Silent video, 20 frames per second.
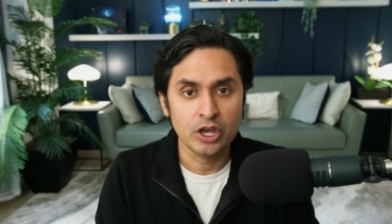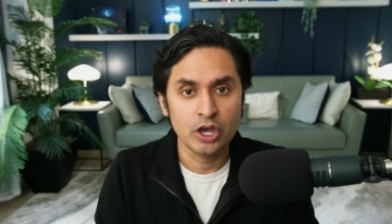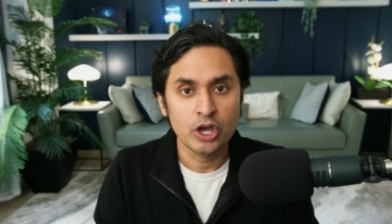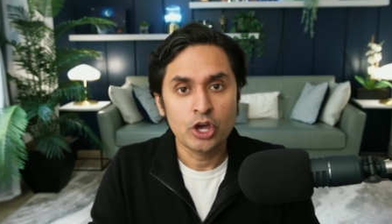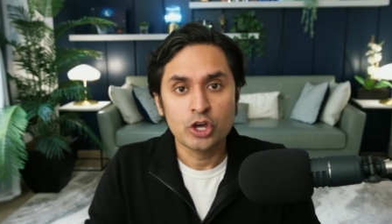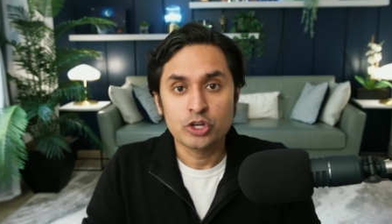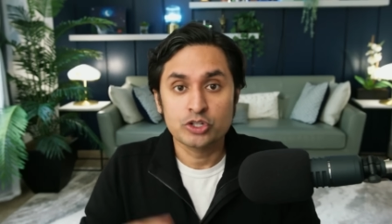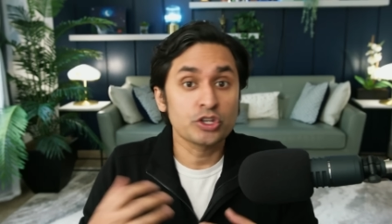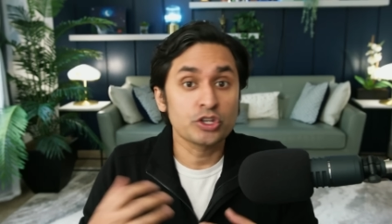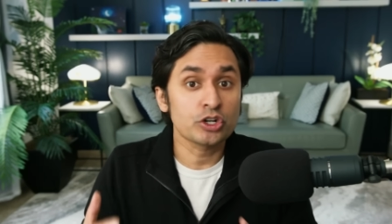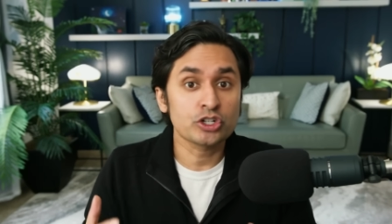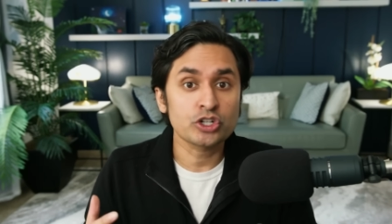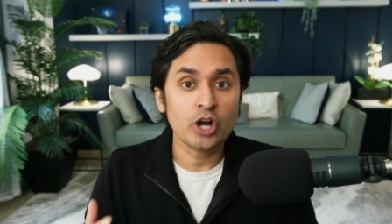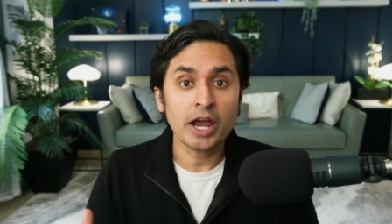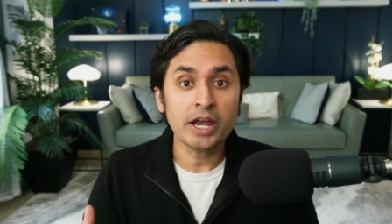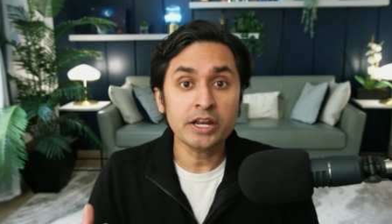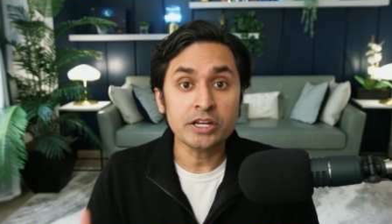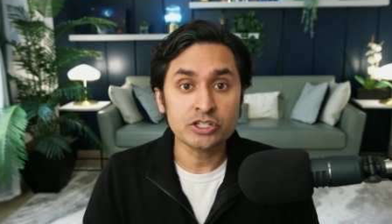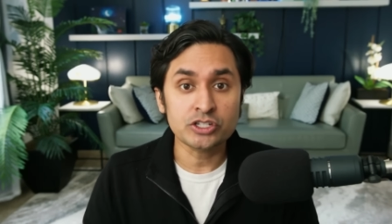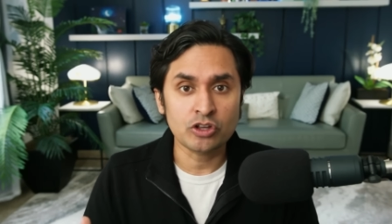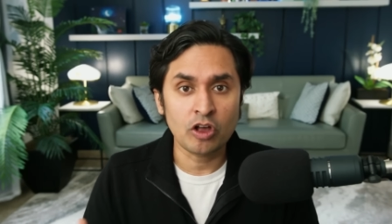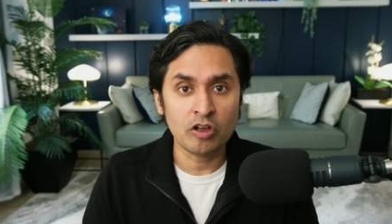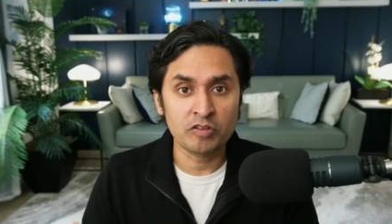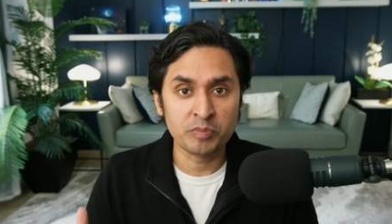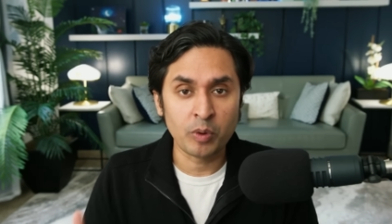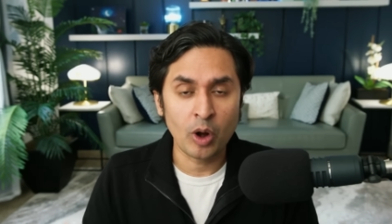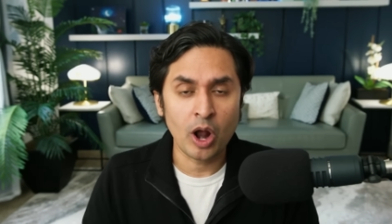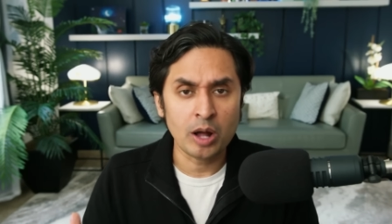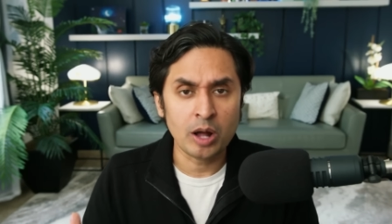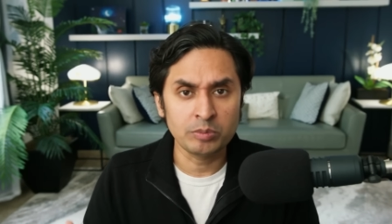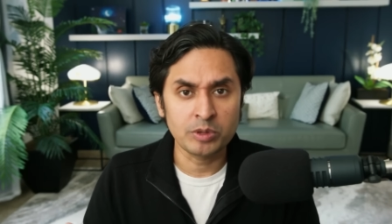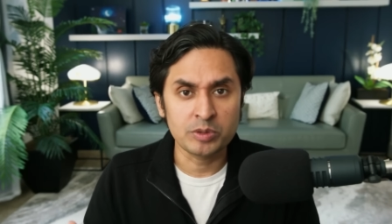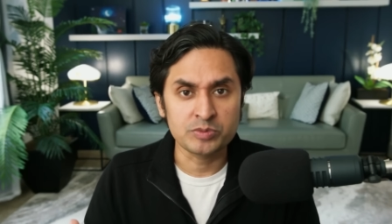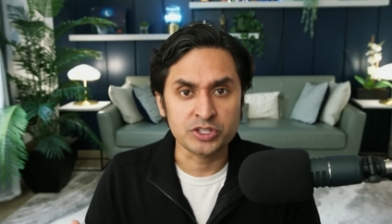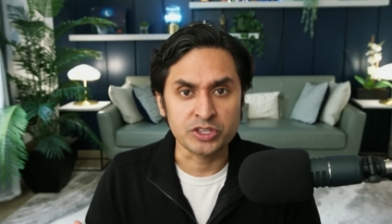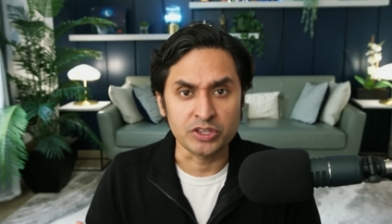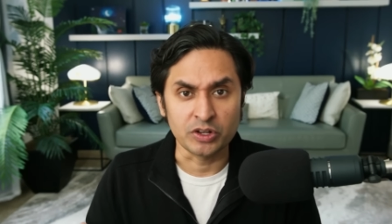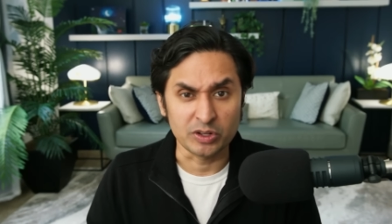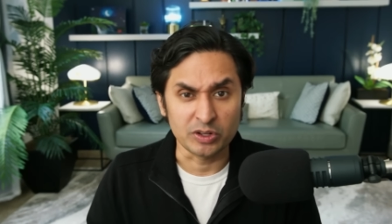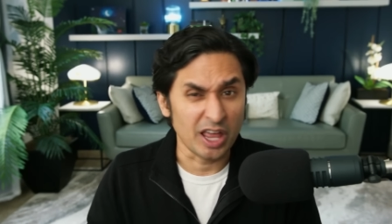So they're trying to solve problems in
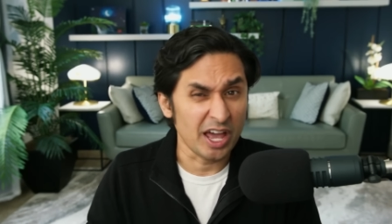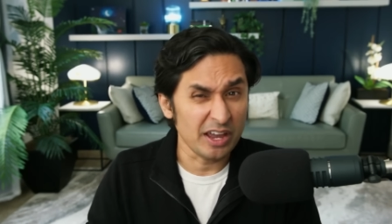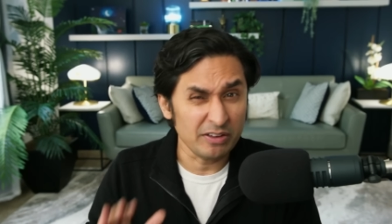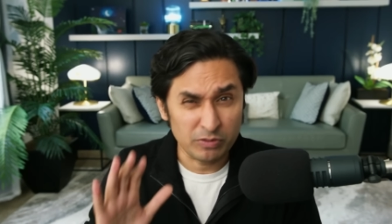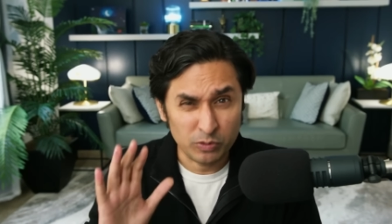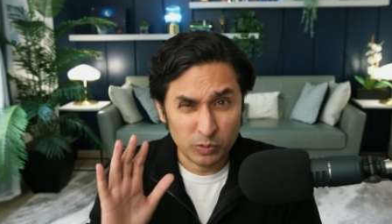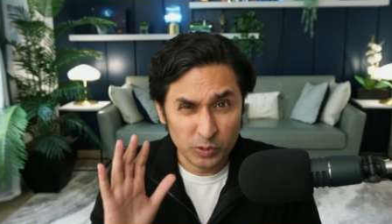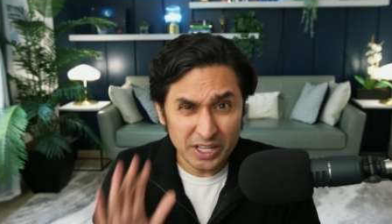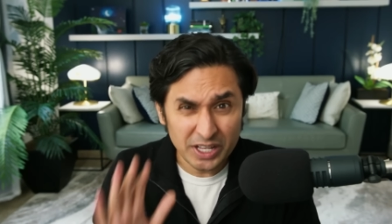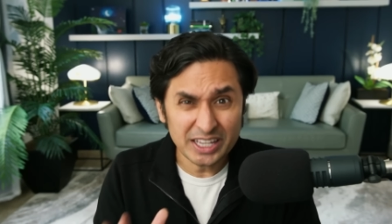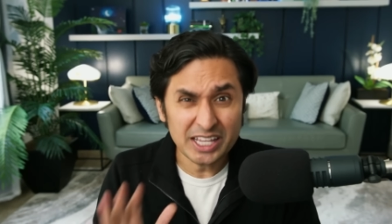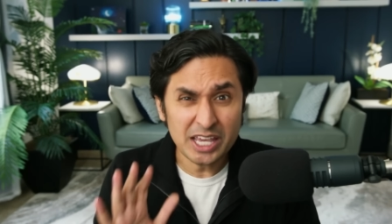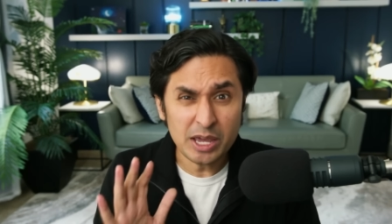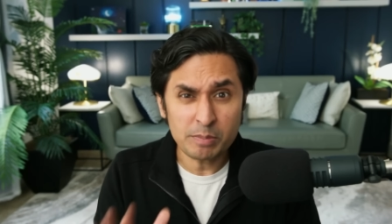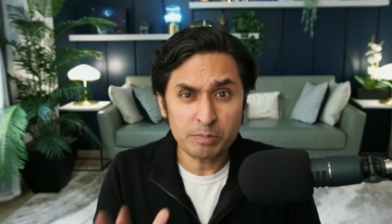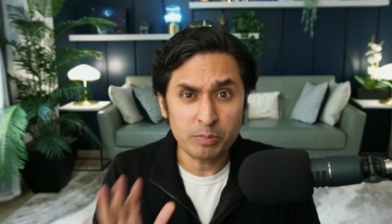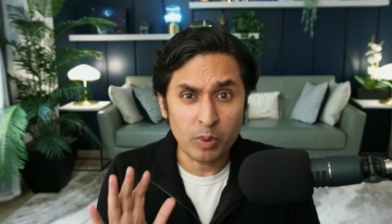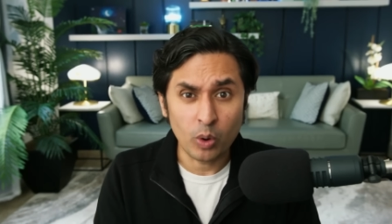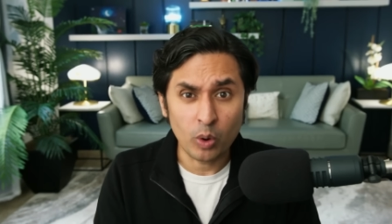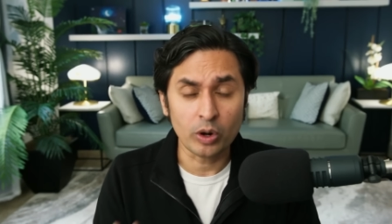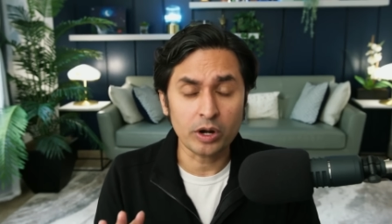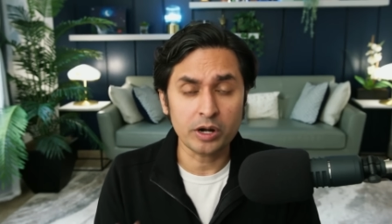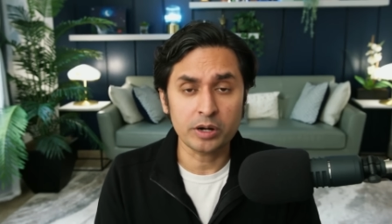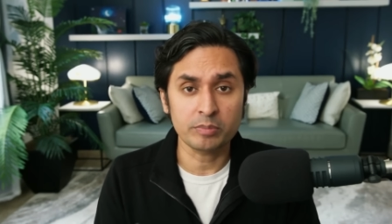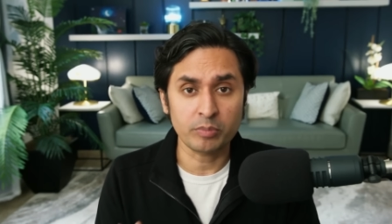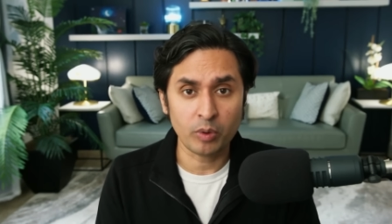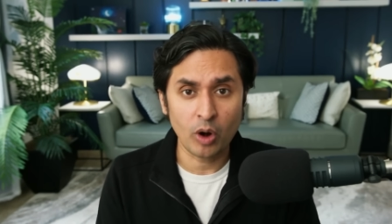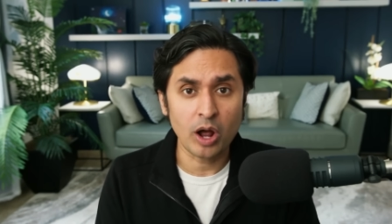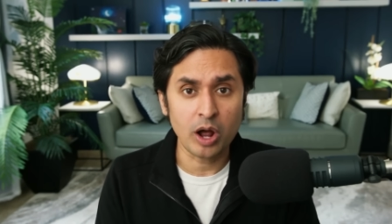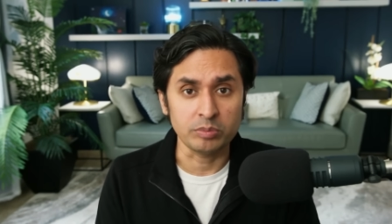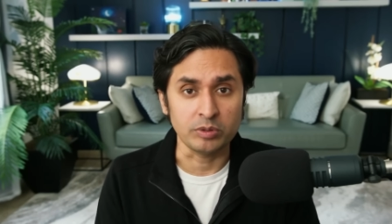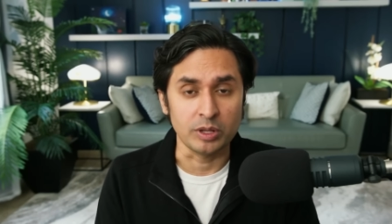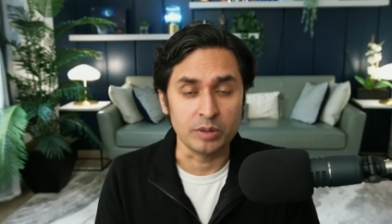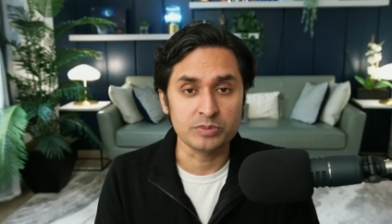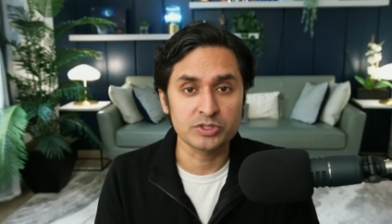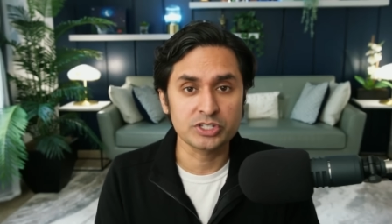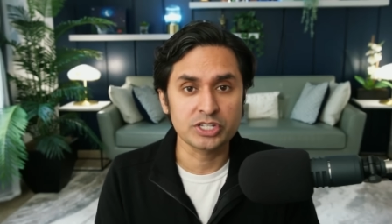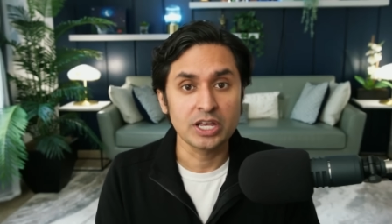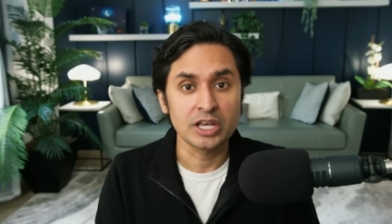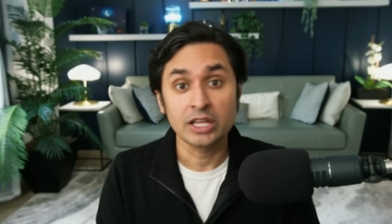their life, really important problems,